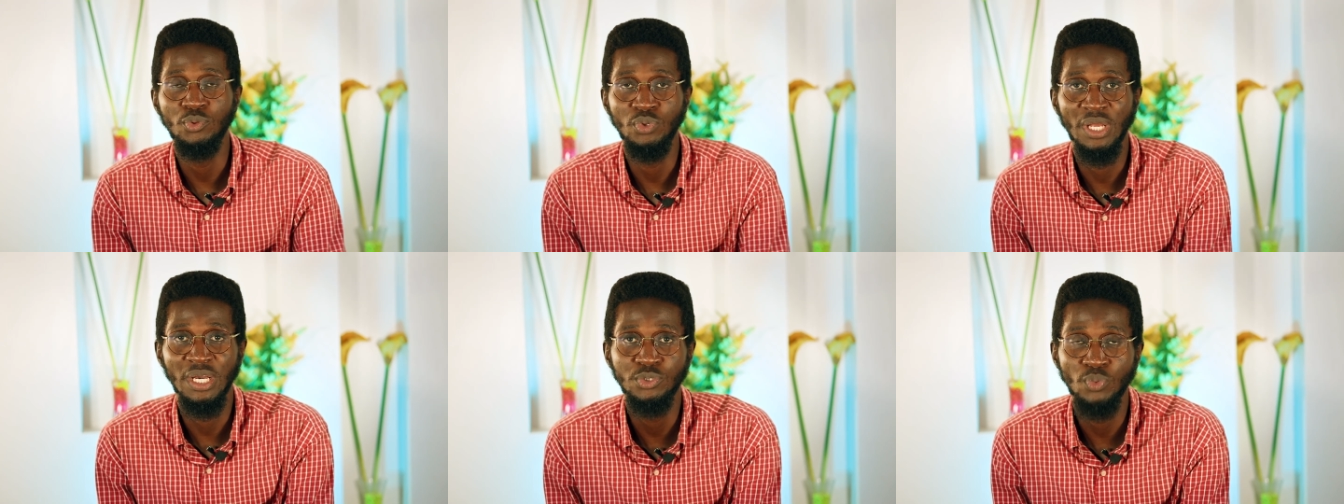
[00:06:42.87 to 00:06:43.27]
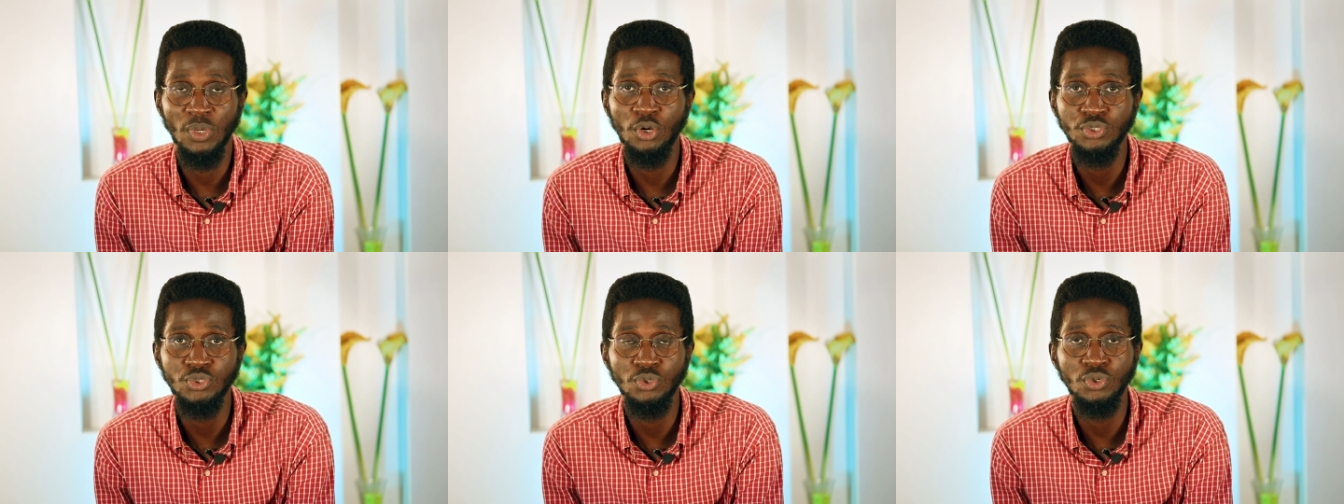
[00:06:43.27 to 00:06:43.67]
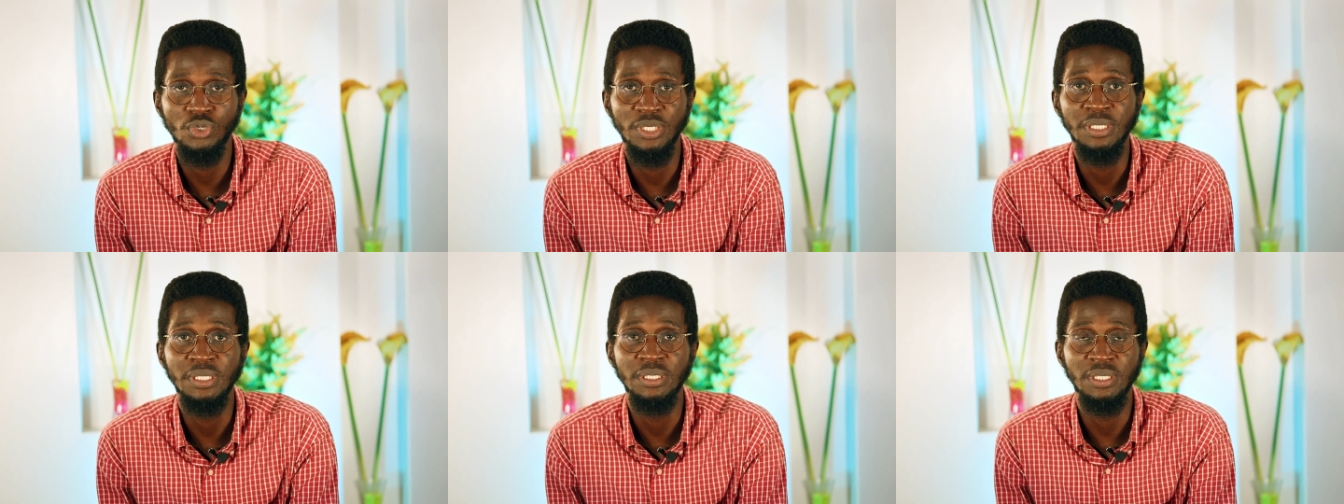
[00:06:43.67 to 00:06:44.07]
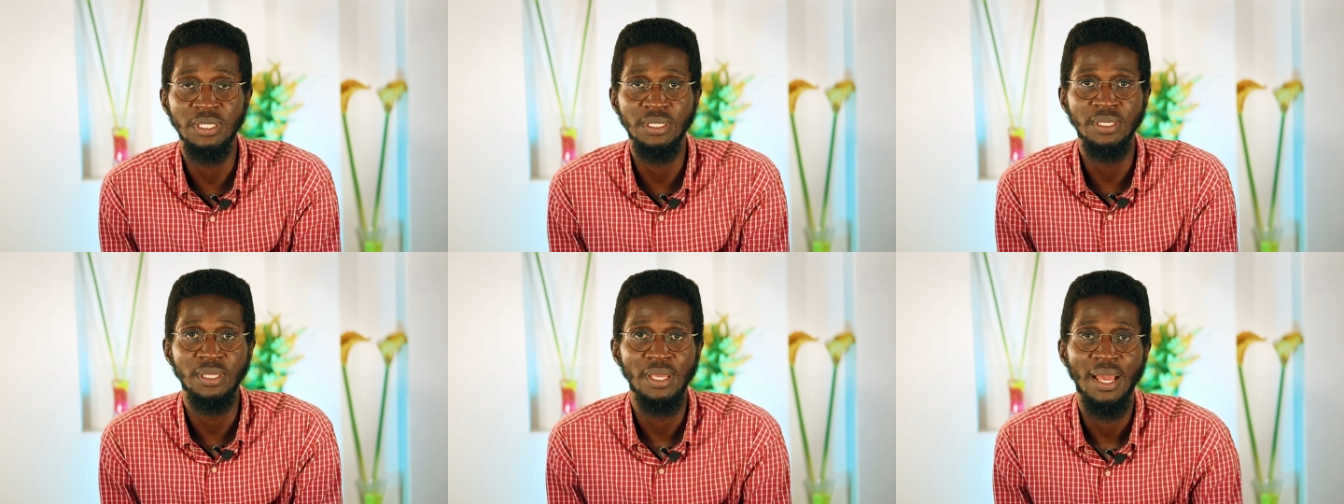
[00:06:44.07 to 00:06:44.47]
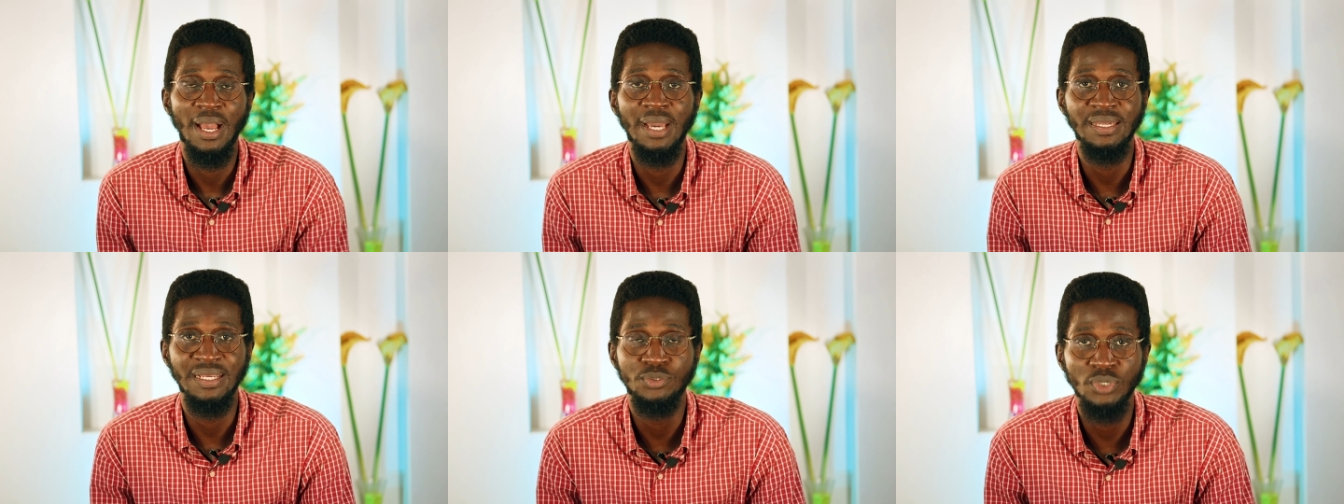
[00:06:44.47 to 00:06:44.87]
that were also in the
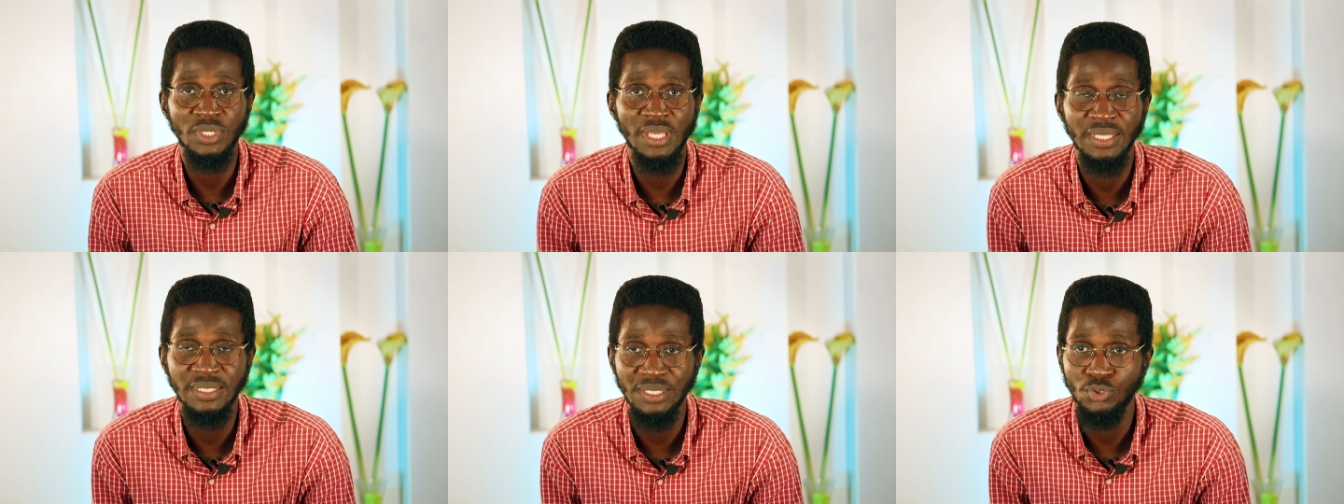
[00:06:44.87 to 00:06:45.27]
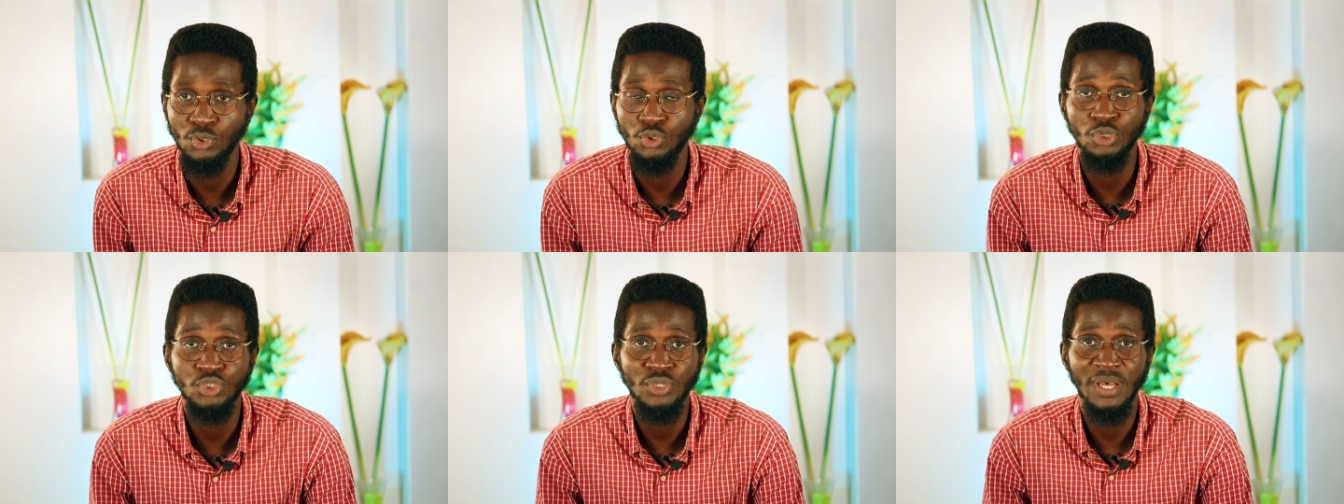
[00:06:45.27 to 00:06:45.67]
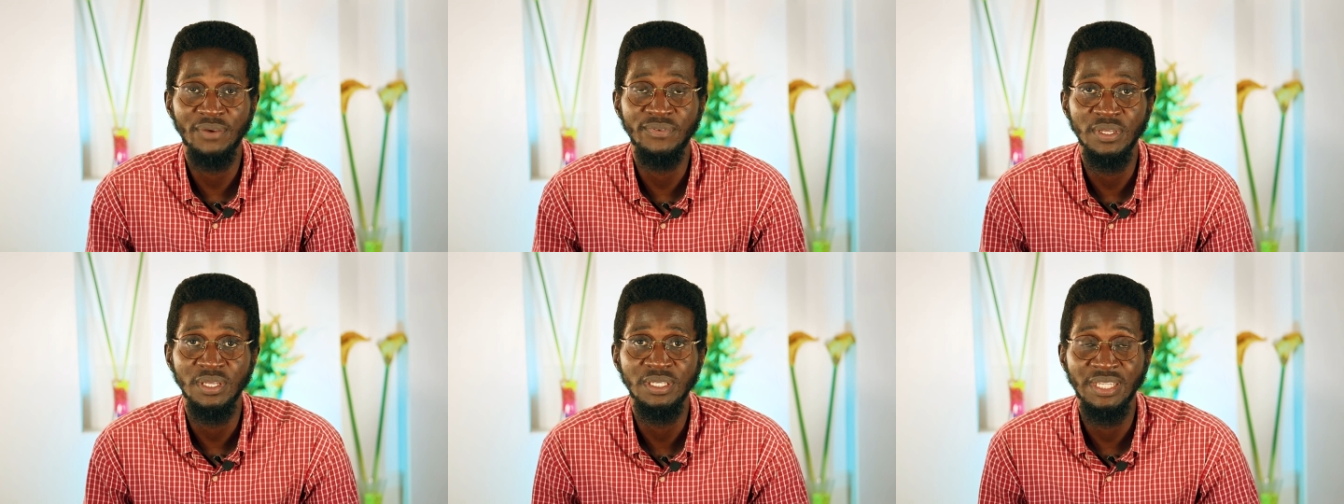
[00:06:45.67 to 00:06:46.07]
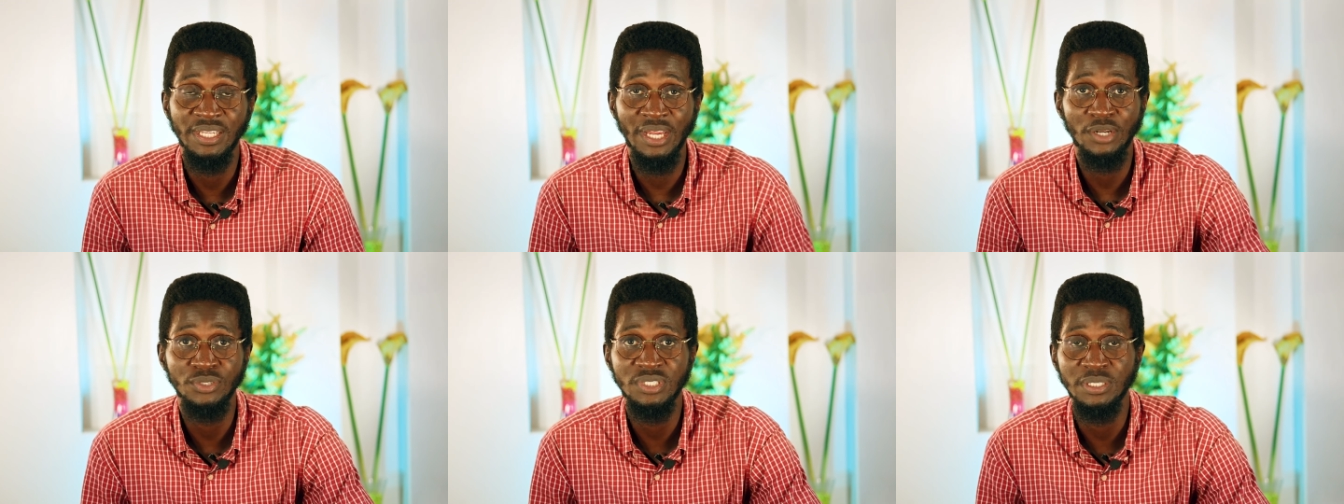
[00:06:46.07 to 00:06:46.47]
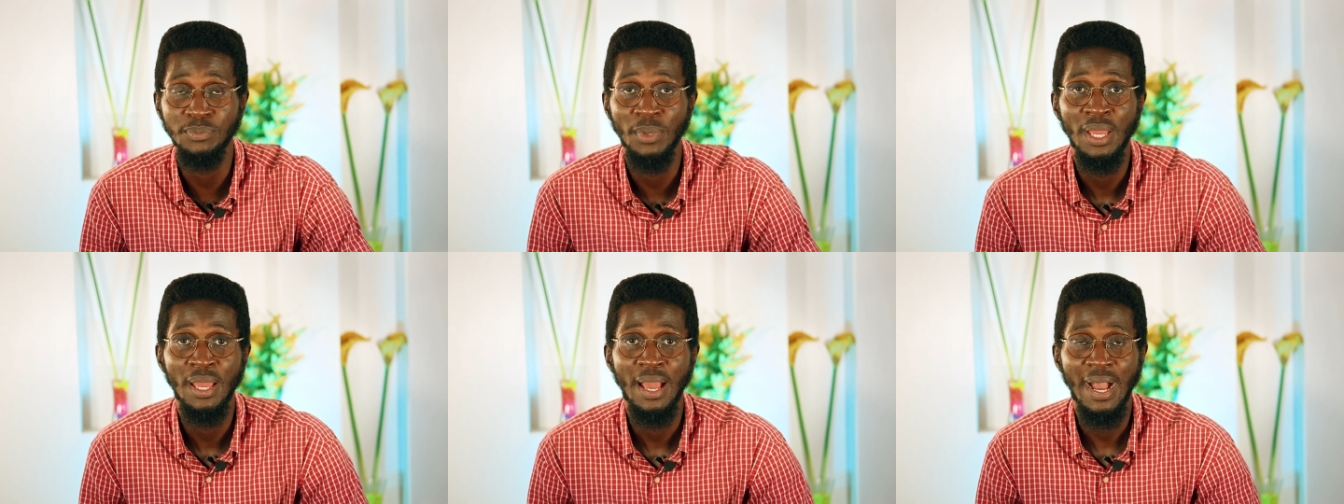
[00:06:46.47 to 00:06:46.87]
uh, networking essay. So you want to have a general
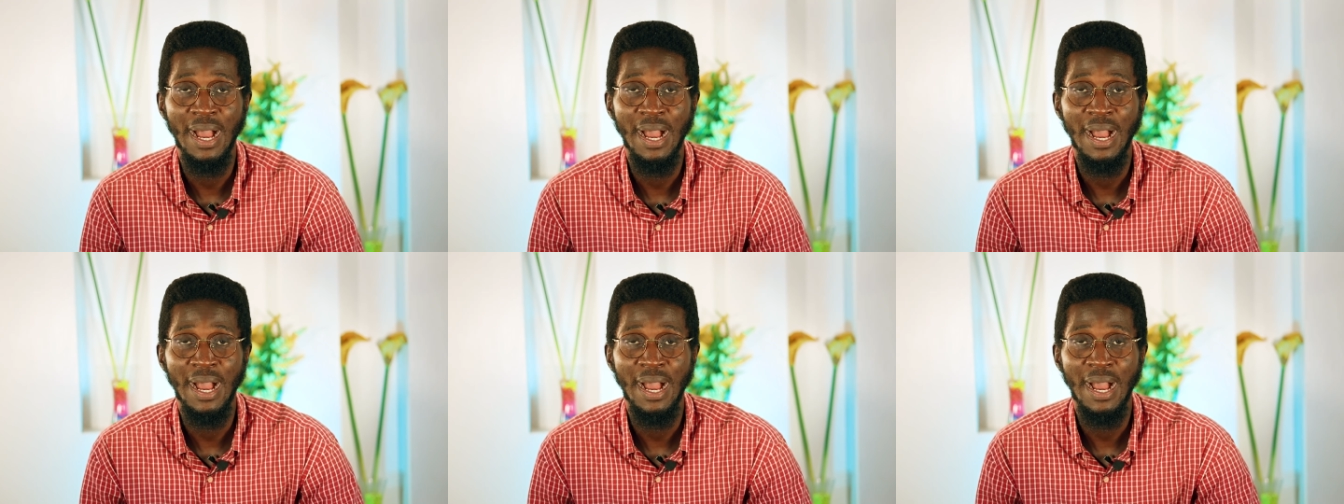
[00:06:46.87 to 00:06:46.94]
theme.